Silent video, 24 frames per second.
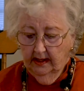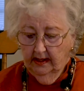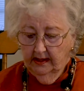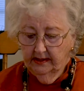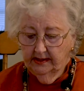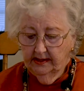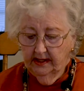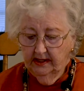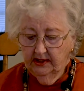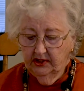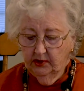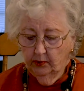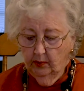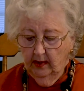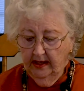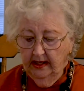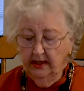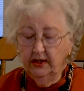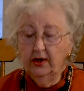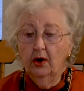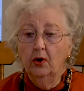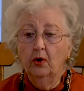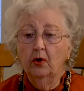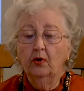since we
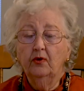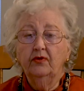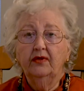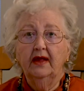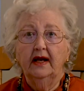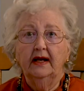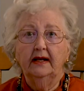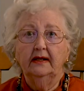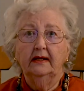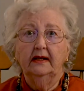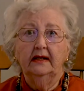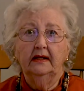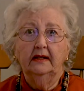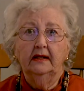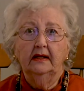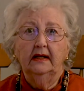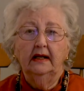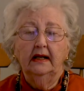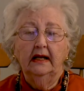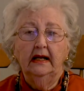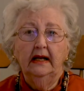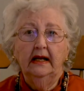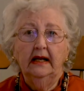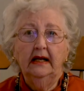know that
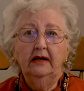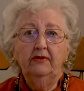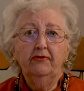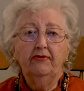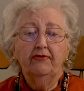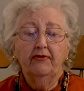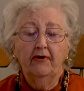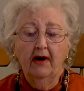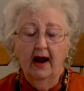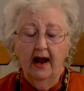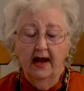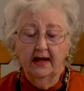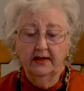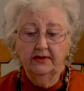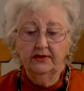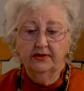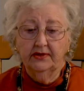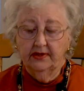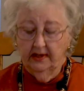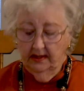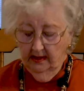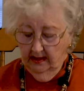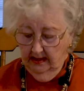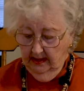in
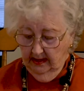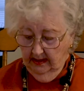France